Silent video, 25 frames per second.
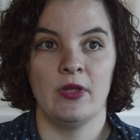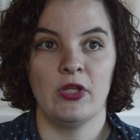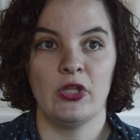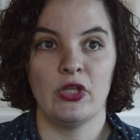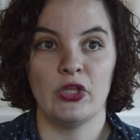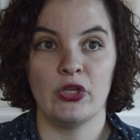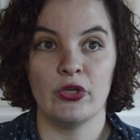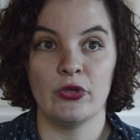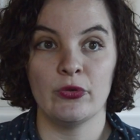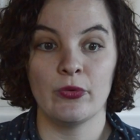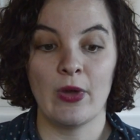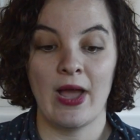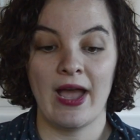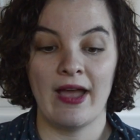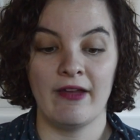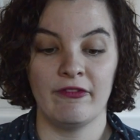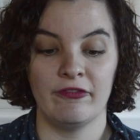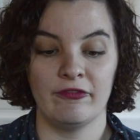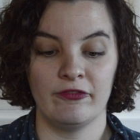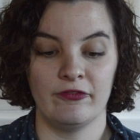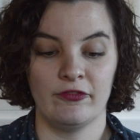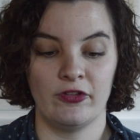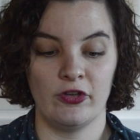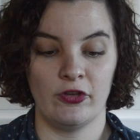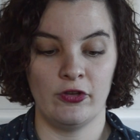you
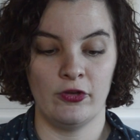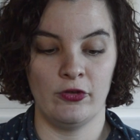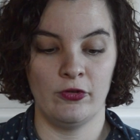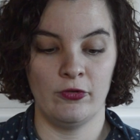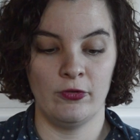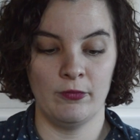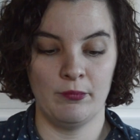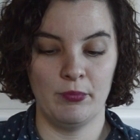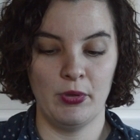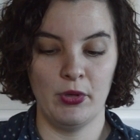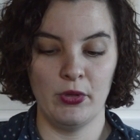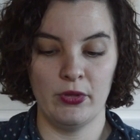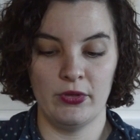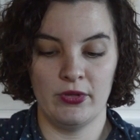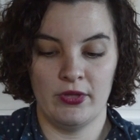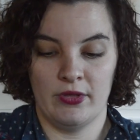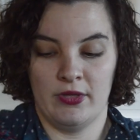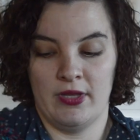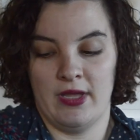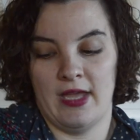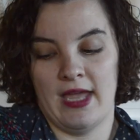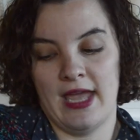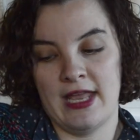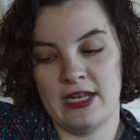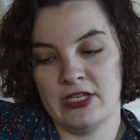have to put
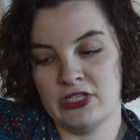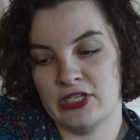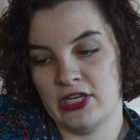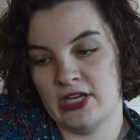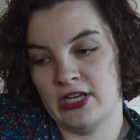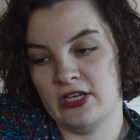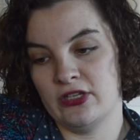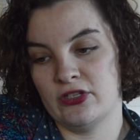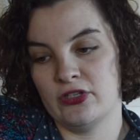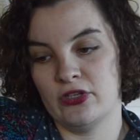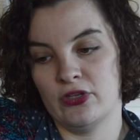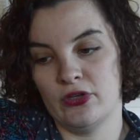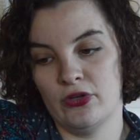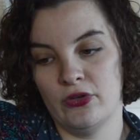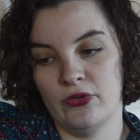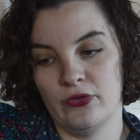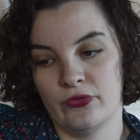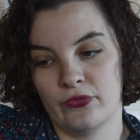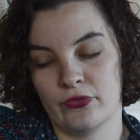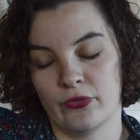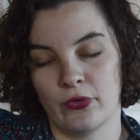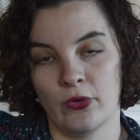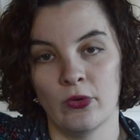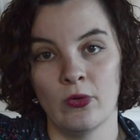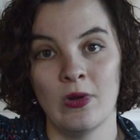the engine into
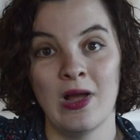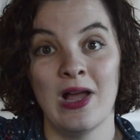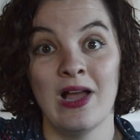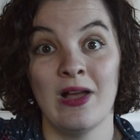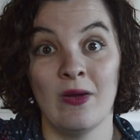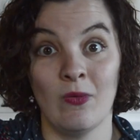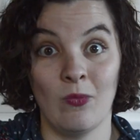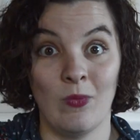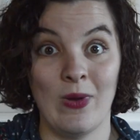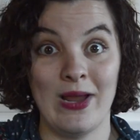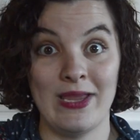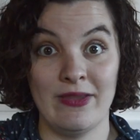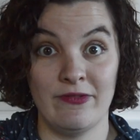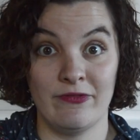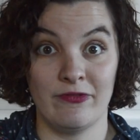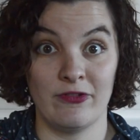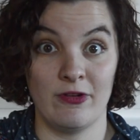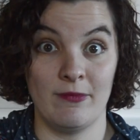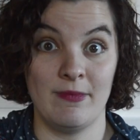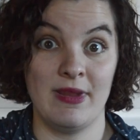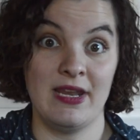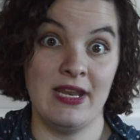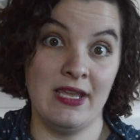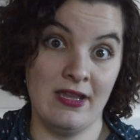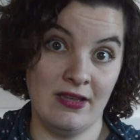neutral, wait for
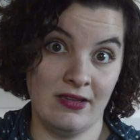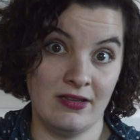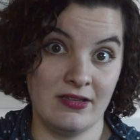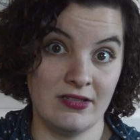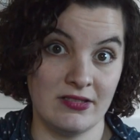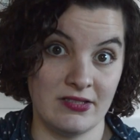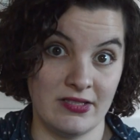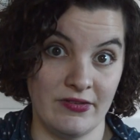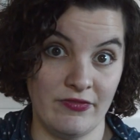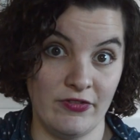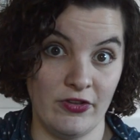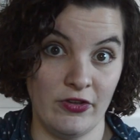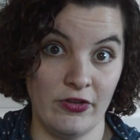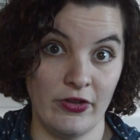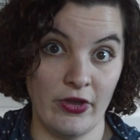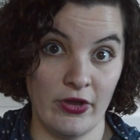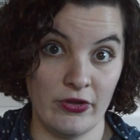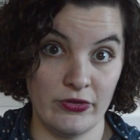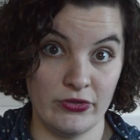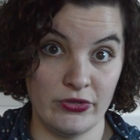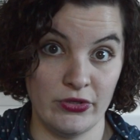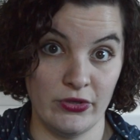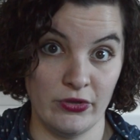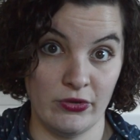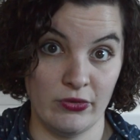a minute, because if you
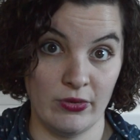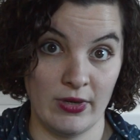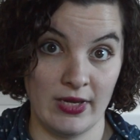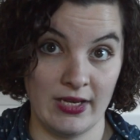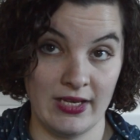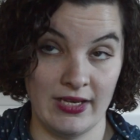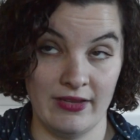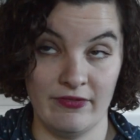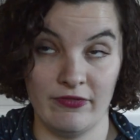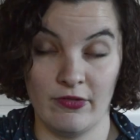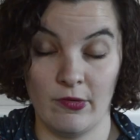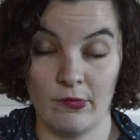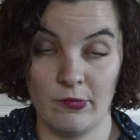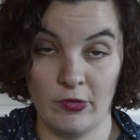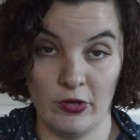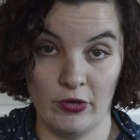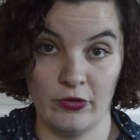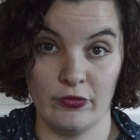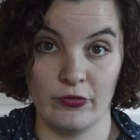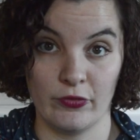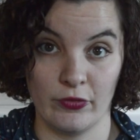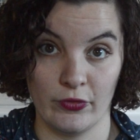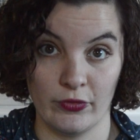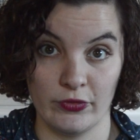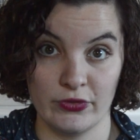go too quickly from
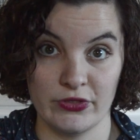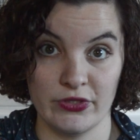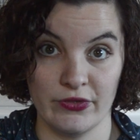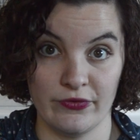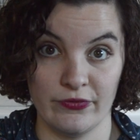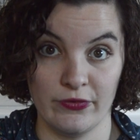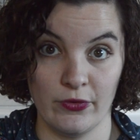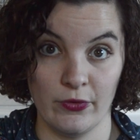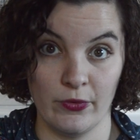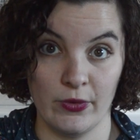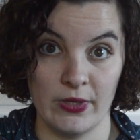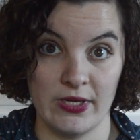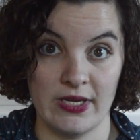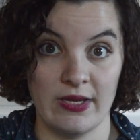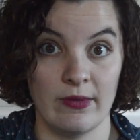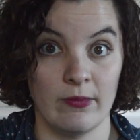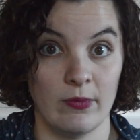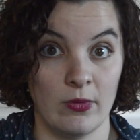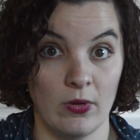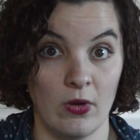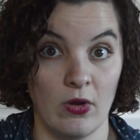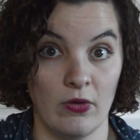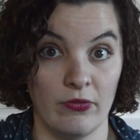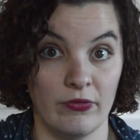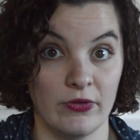neutral to forward it
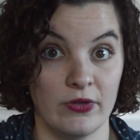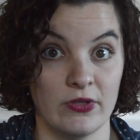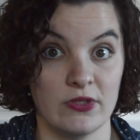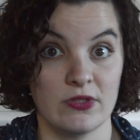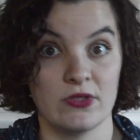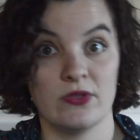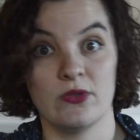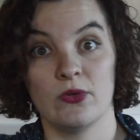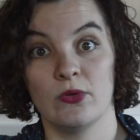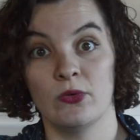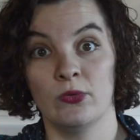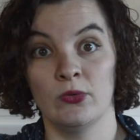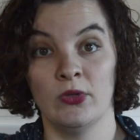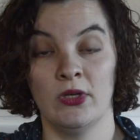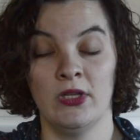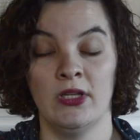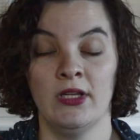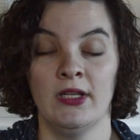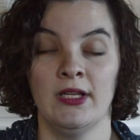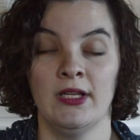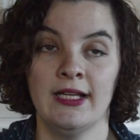will often stall.